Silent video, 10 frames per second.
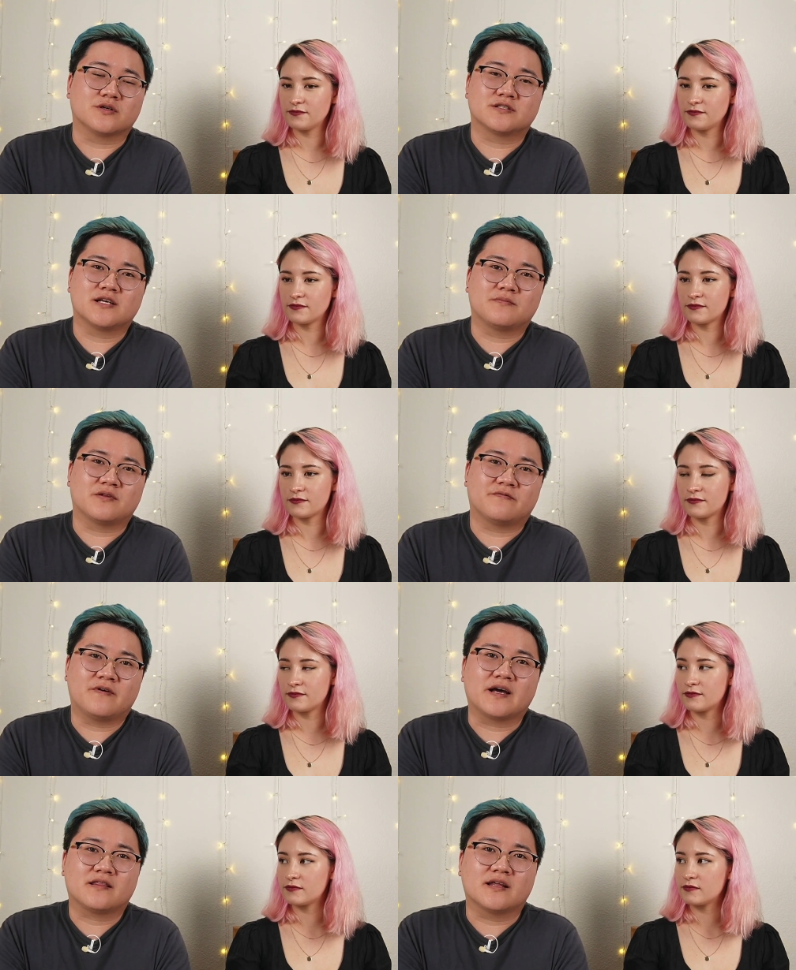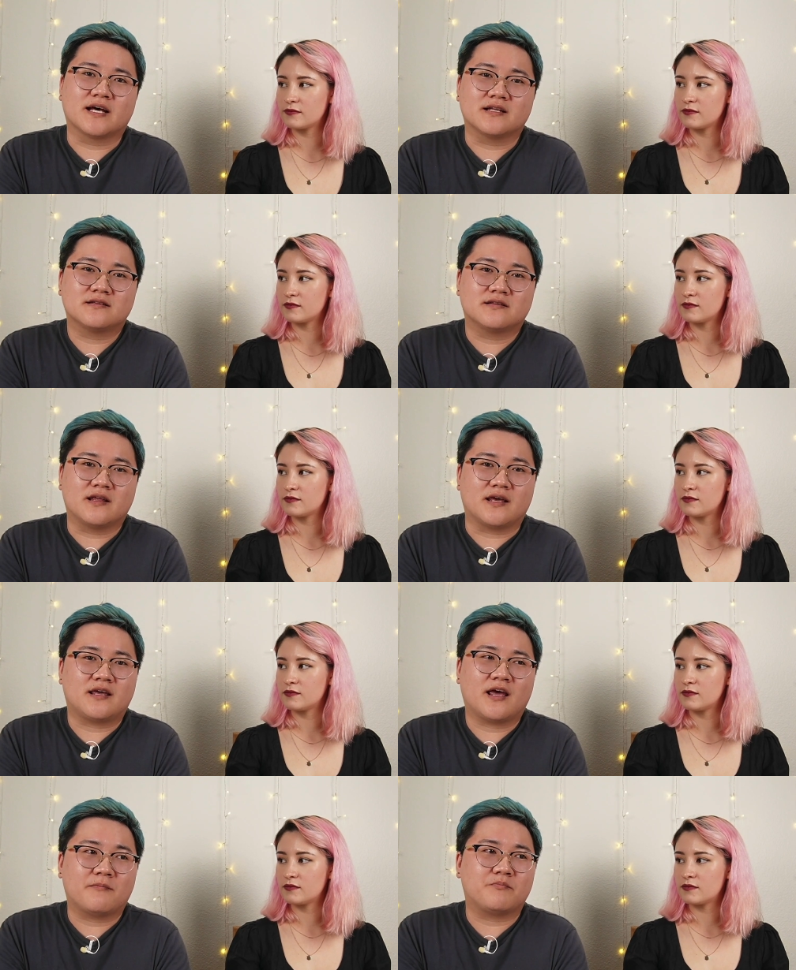Speaker 1: accept the fact that they
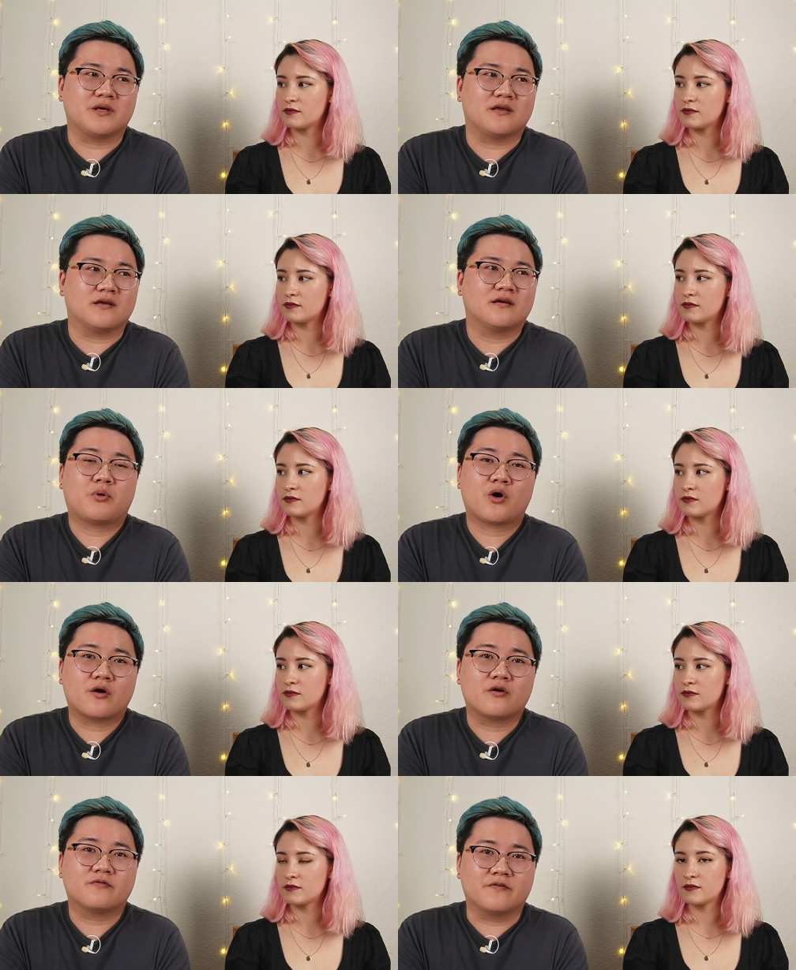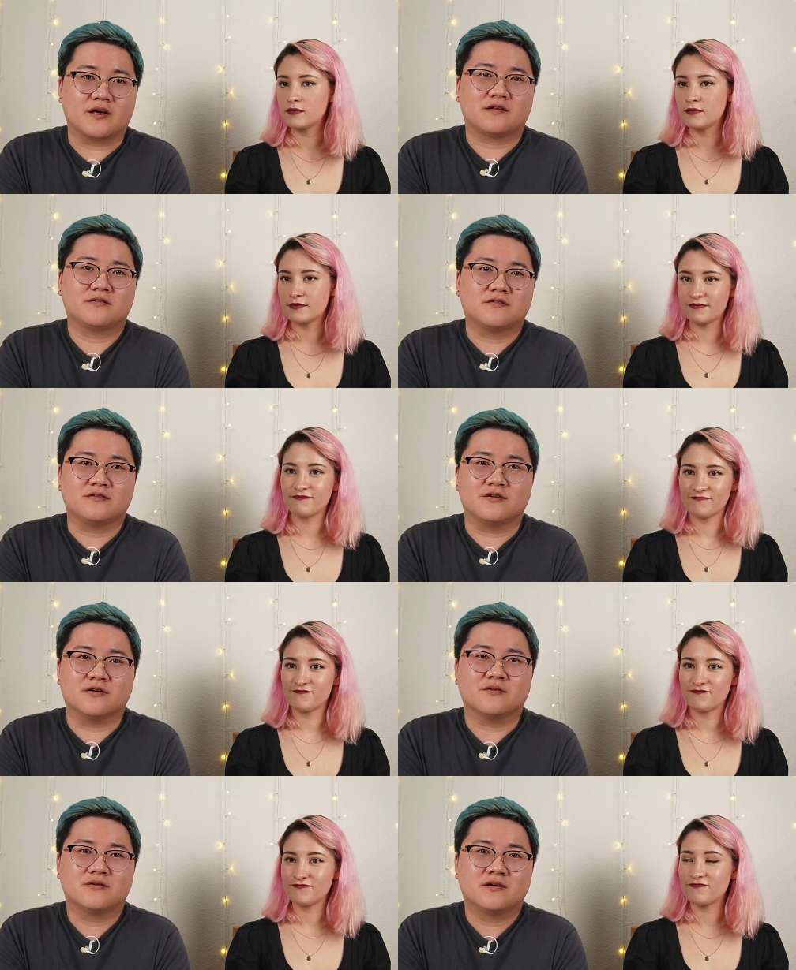can't be perfect, you
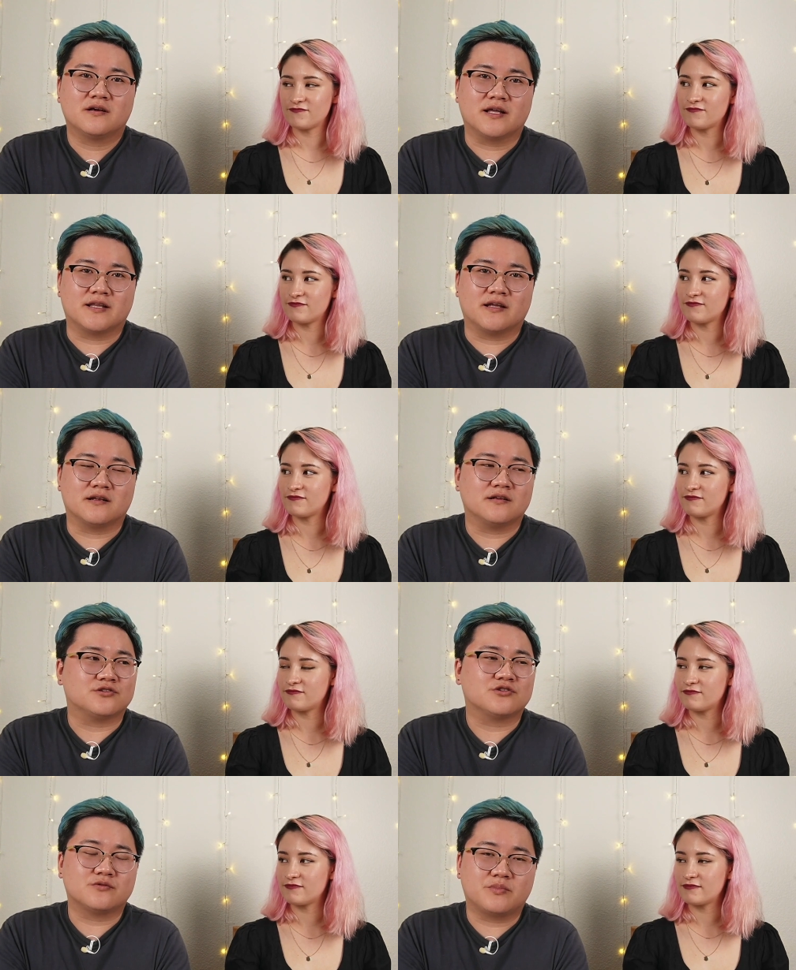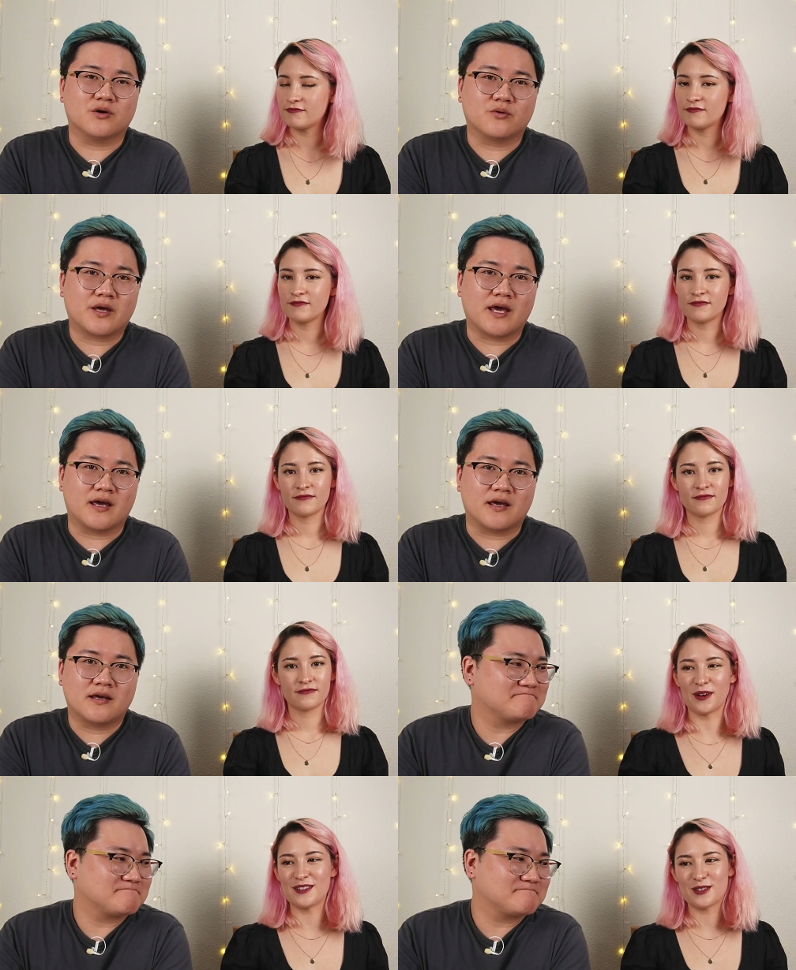know and then it should be okay.
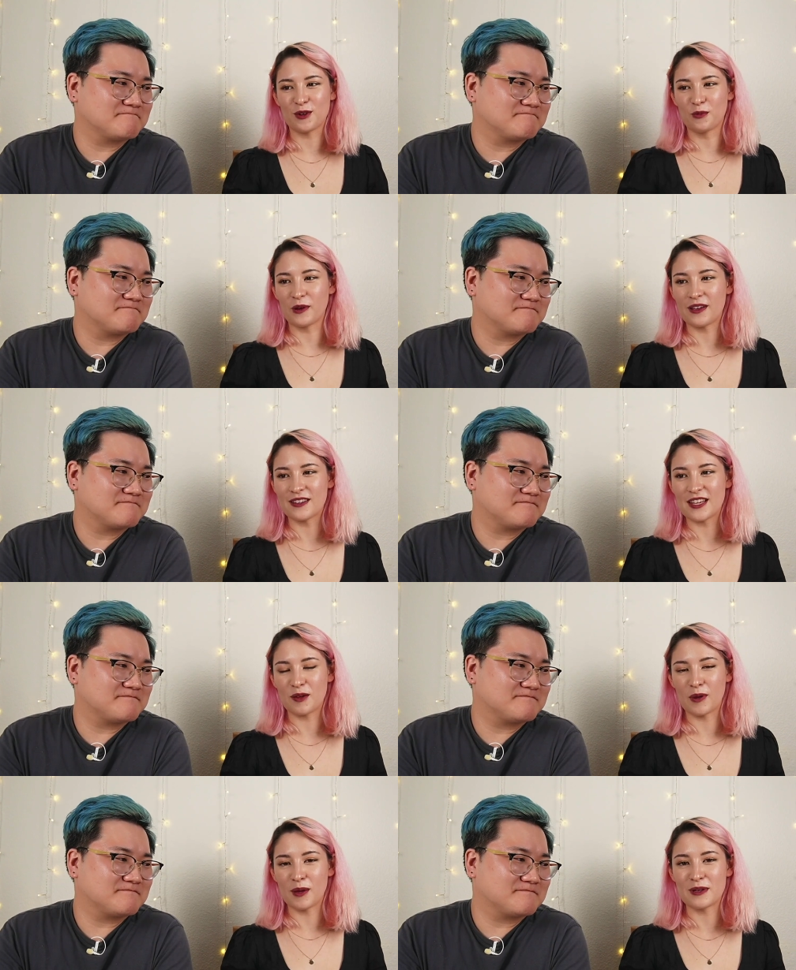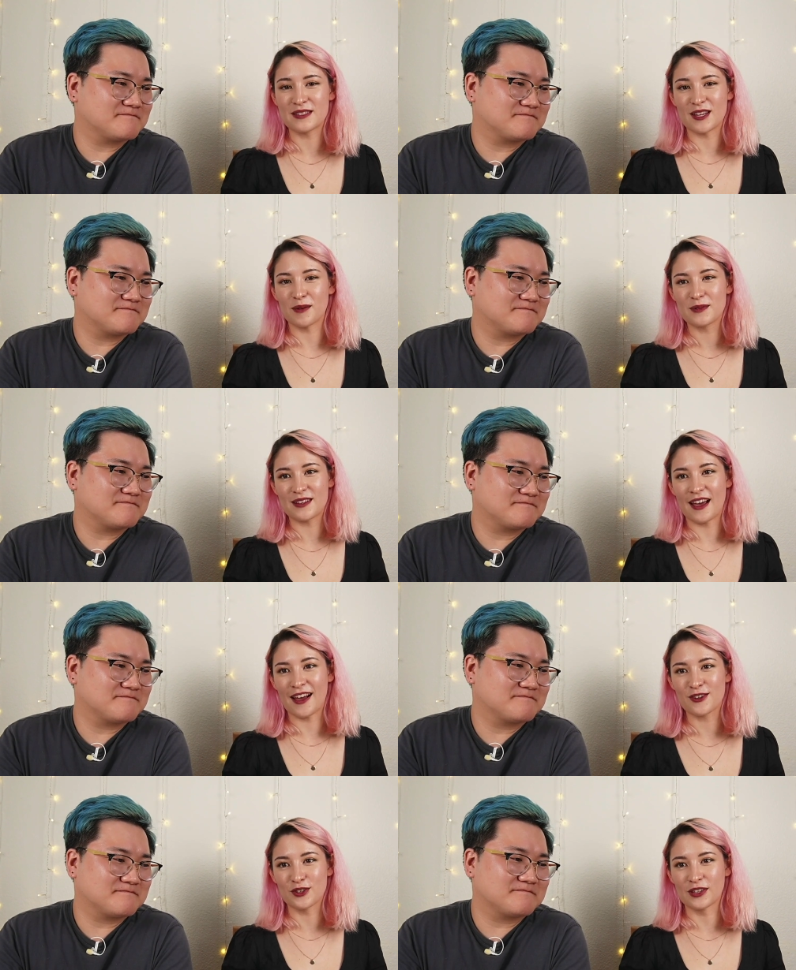
Speaker 2: I just hope we can take baby steps to
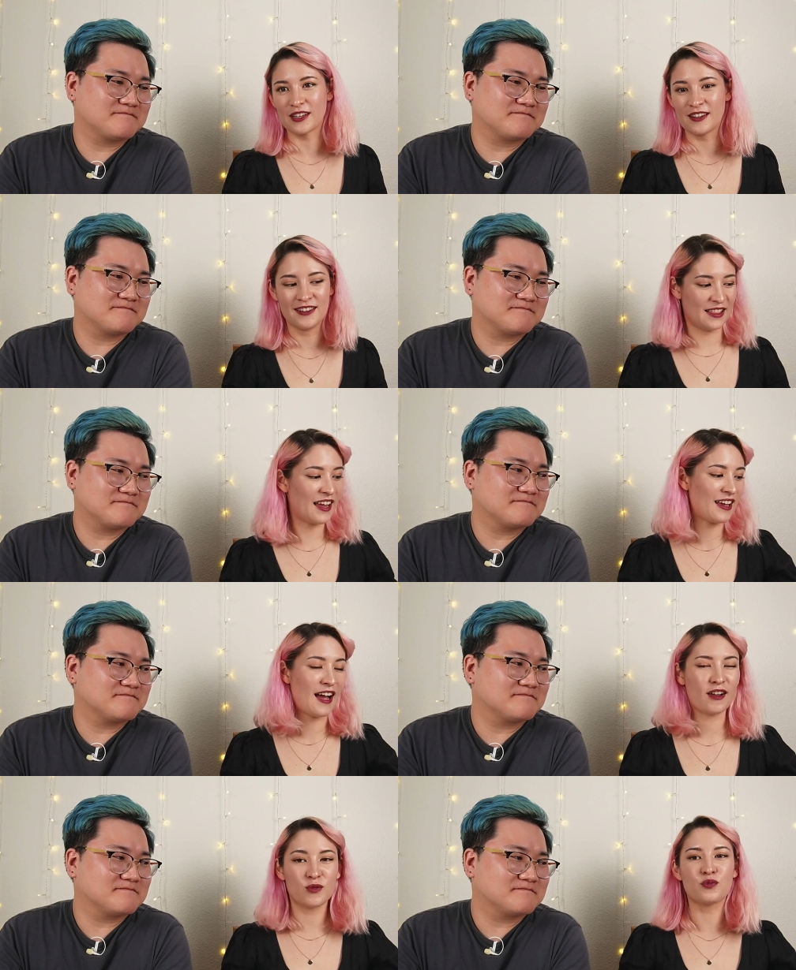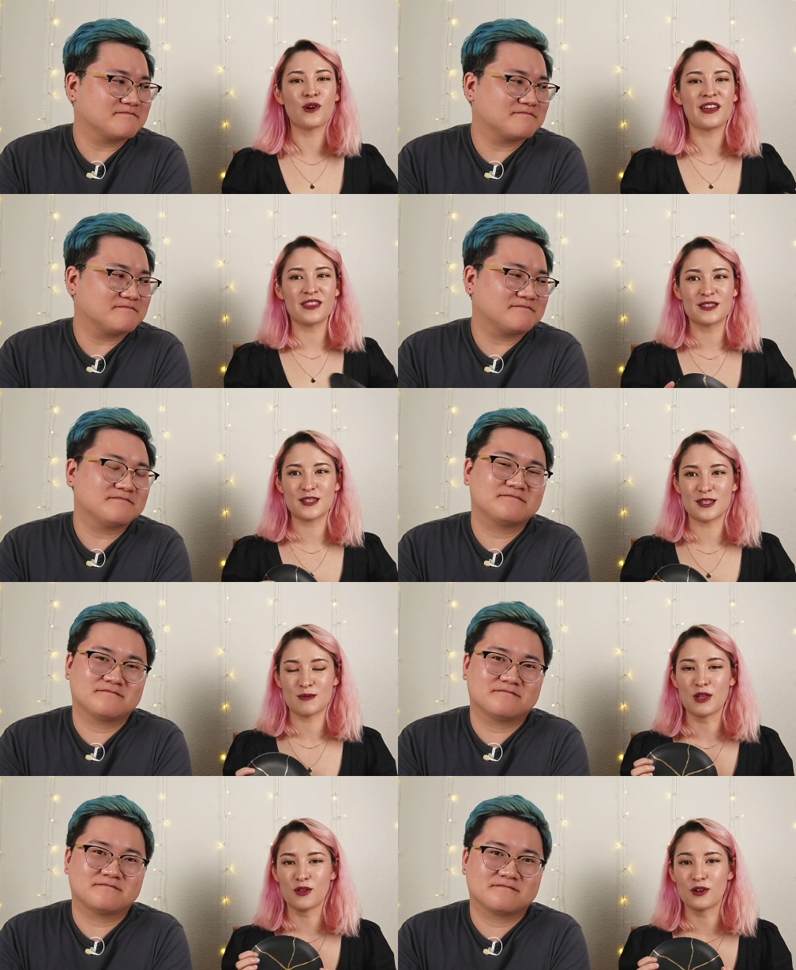actually like I could break this to
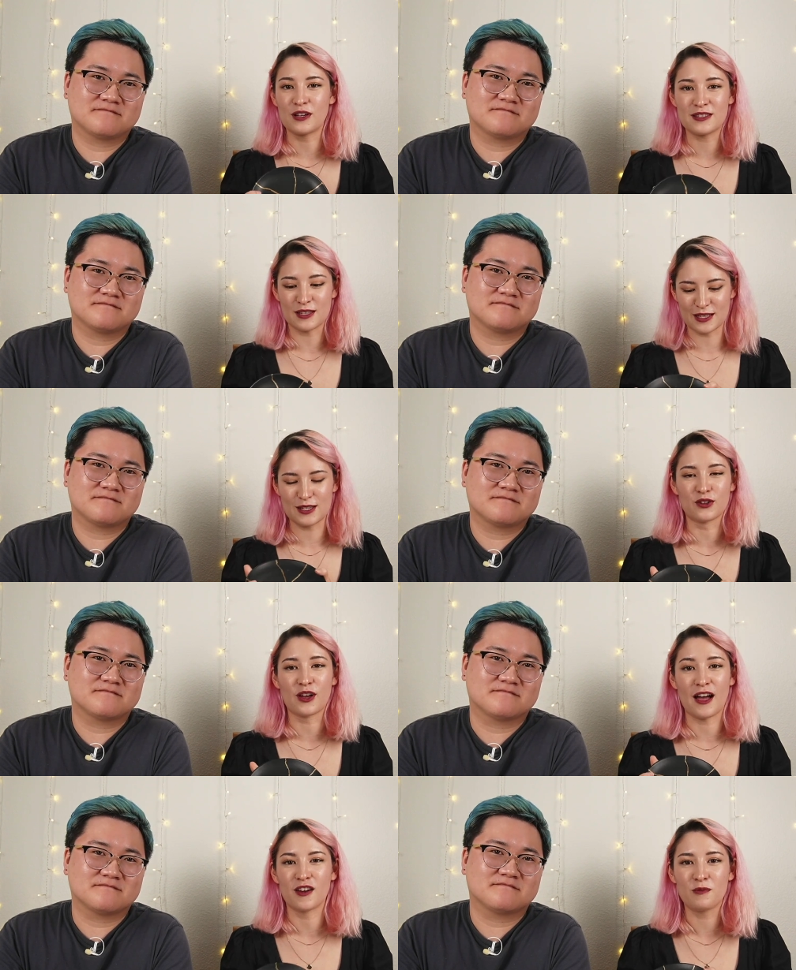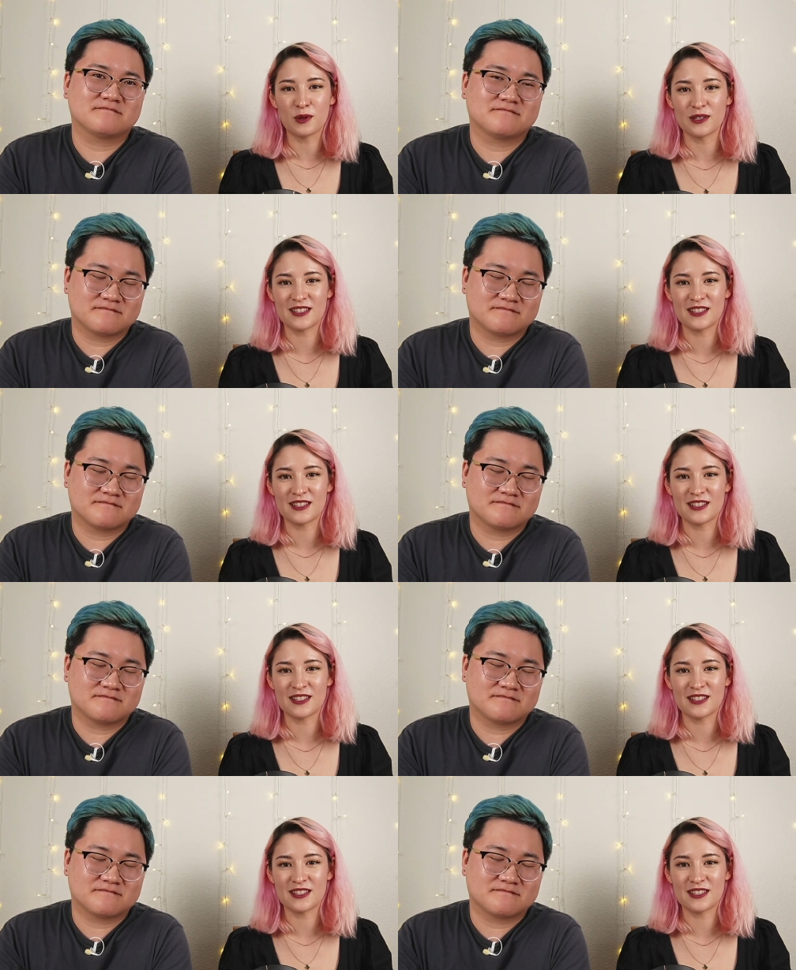smithereens and still kind of put it